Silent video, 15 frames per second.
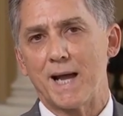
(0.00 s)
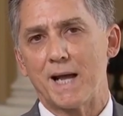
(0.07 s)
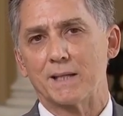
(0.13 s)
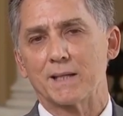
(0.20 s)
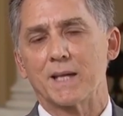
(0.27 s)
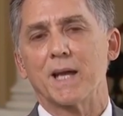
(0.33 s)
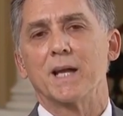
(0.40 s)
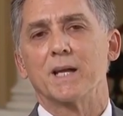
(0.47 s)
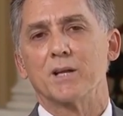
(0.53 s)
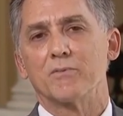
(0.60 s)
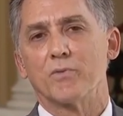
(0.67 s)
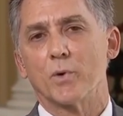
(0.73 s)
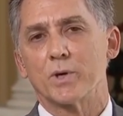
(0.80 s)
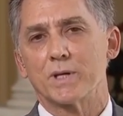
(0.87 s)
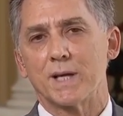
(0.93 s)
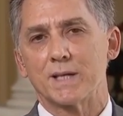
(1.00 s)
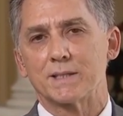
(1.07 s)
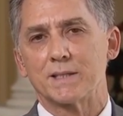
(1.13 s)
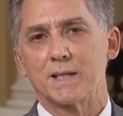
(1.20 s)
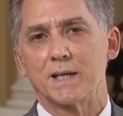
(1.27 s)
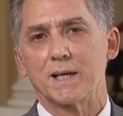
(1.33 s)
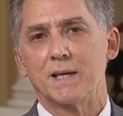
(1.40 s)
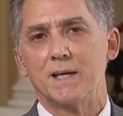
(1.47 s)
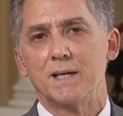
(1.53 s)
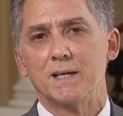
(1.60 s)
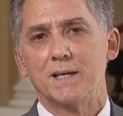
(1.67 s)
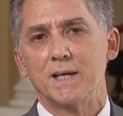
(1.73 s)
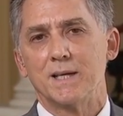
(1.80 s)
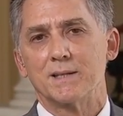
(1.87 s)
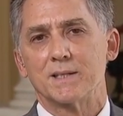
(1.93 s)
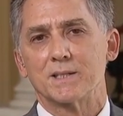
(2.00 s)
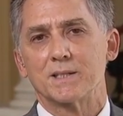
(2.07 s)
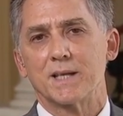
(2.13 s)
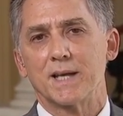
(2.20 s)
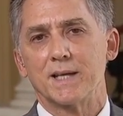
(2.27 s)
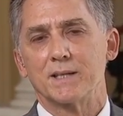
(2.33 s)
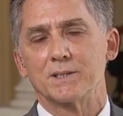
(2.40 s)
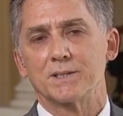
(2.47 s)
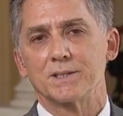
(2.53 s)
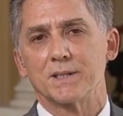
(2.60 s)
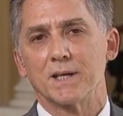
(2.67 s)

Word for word: allocated for testing in the states.